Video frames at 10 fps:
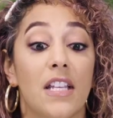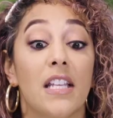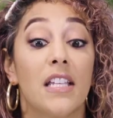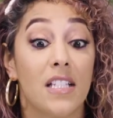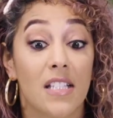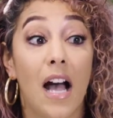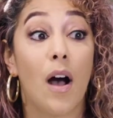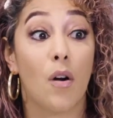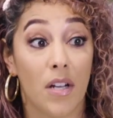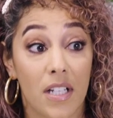it is
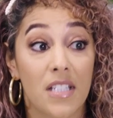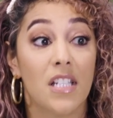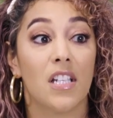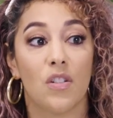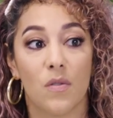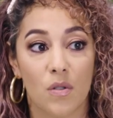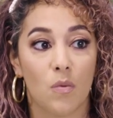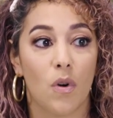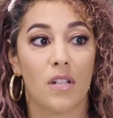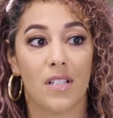our continuous
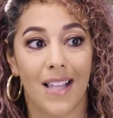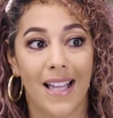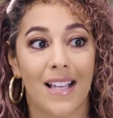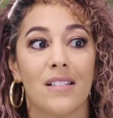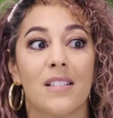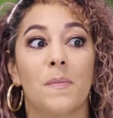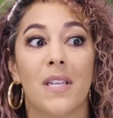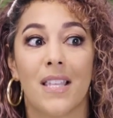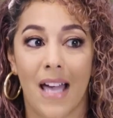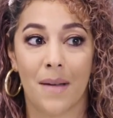work to like
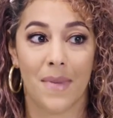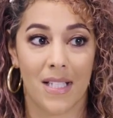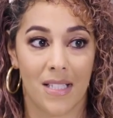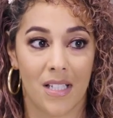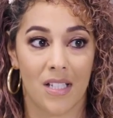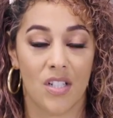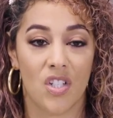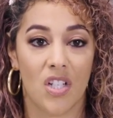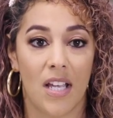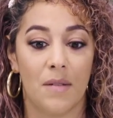speak that
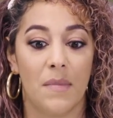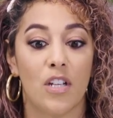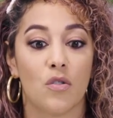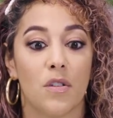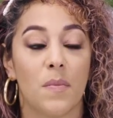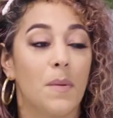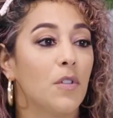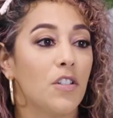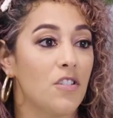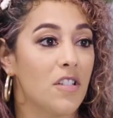message and make sure that
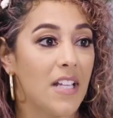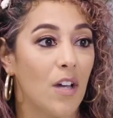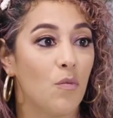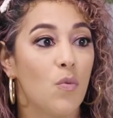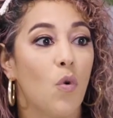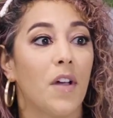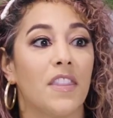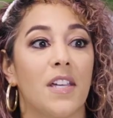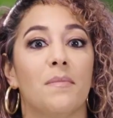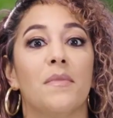people understand. We want
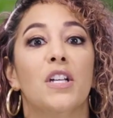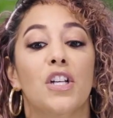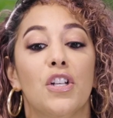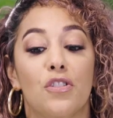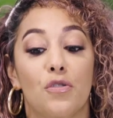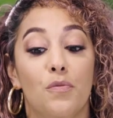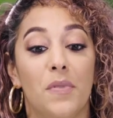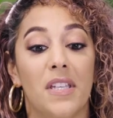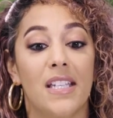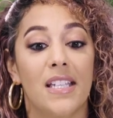them to
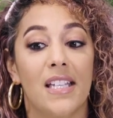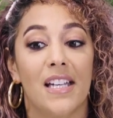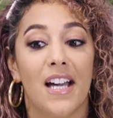be,